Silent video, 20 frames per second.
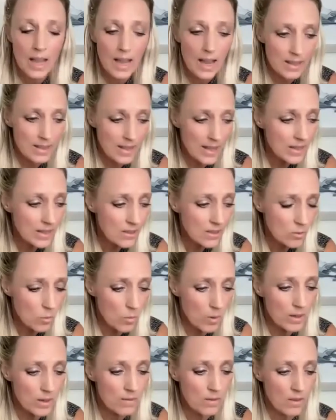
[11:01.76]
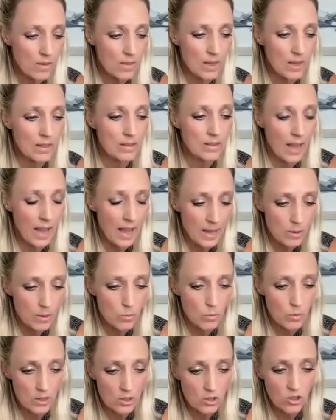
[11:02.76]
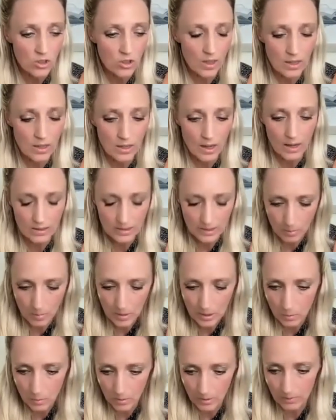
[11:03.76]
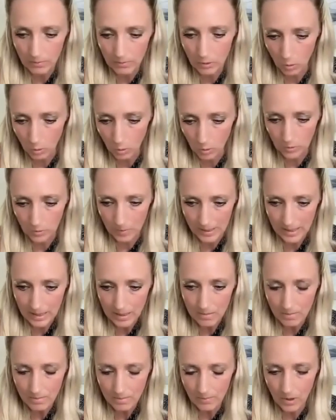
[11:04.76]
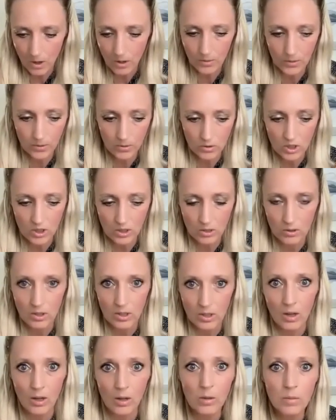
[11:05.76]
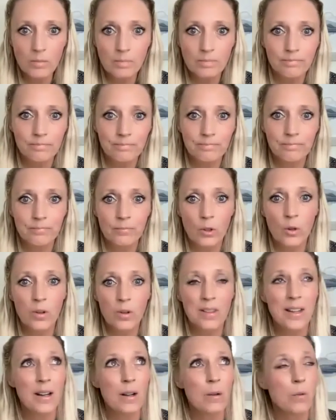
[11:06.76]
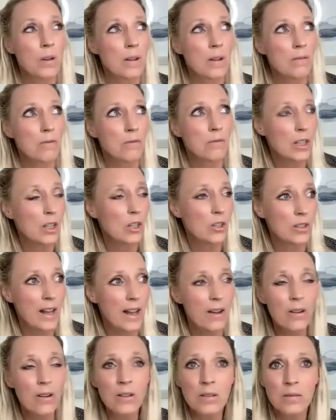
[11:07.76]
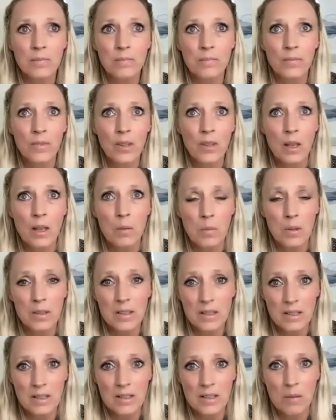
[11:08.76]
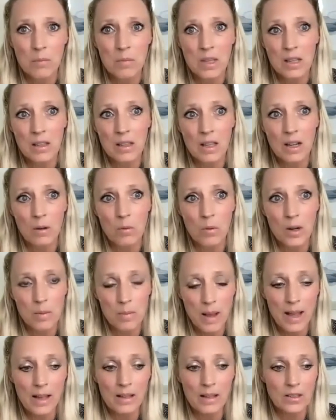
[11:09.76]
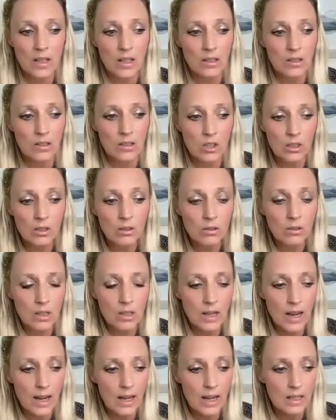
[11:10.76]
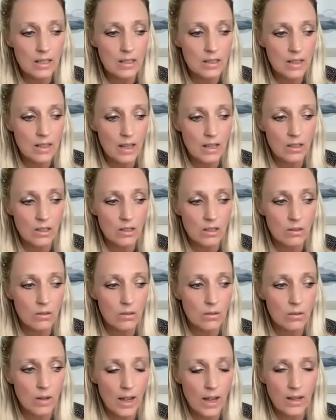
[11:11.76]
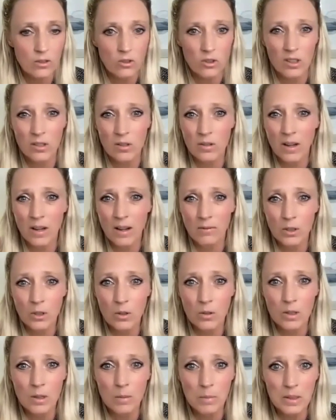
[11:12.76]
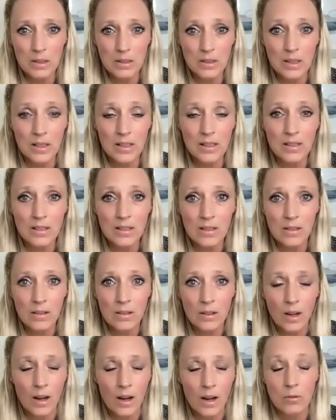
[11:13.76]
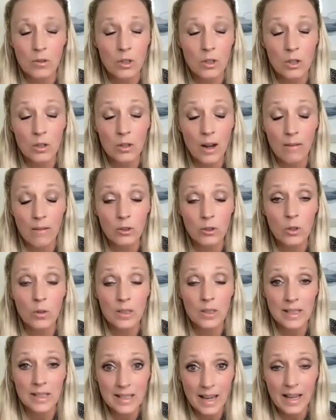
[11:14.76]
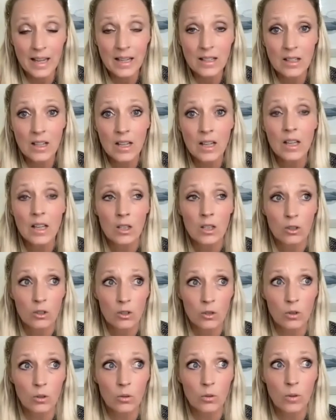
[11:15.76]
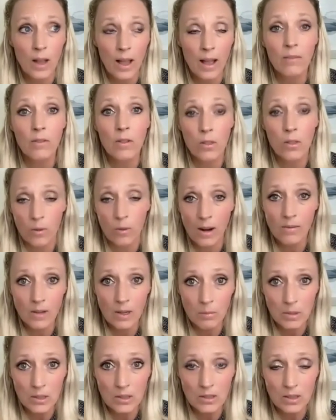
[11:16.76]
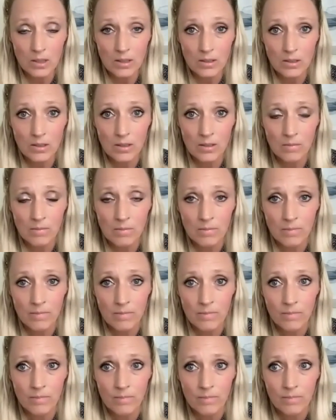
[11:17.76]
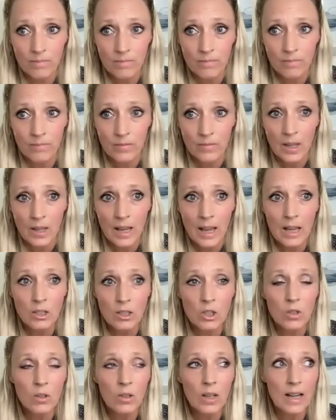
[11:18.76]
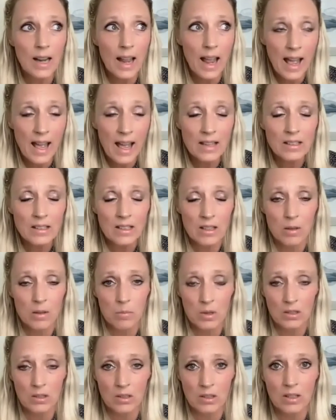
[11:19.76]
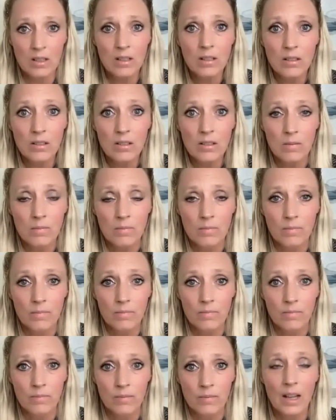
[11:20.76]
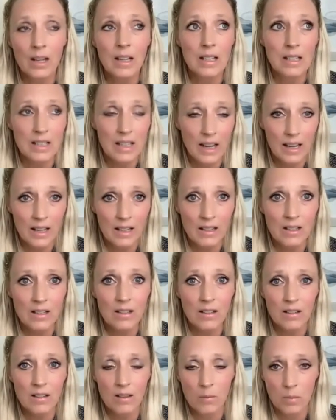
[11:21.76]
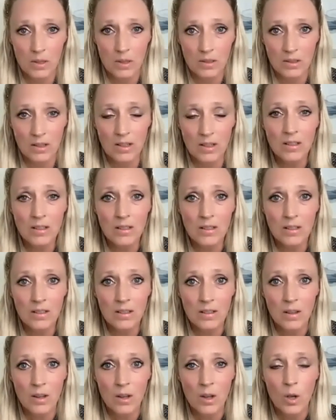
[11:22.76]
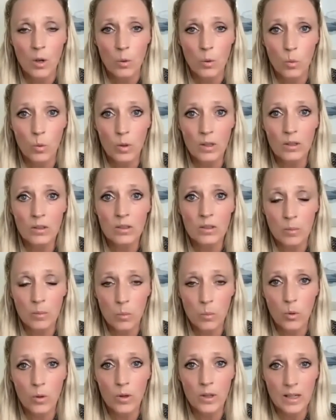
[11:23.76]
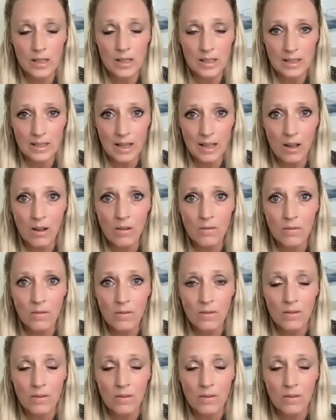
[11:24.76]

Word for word: And that is one of the things I wish that somebody would have told me all those years ago, or that I would have figured out. But this is something that I want to pass on to you today is that you actually don't have to go into business. Uh, you don't have to go into debt to have a thriving business. And you can ask the business and intend the business will support itself